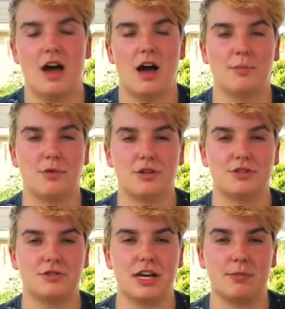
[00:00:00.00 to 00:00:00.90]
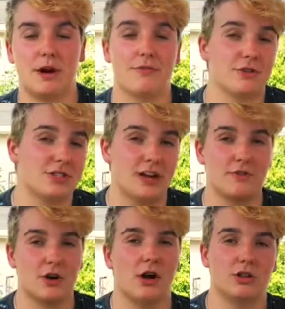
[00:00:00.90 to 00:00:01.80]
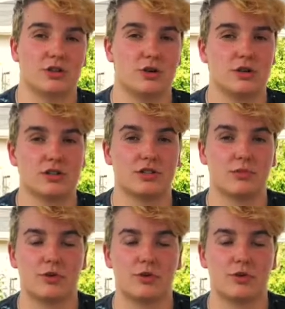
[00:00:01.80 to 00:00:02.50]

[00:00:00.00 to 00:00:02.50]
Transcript: I'm going to take my first ever college course,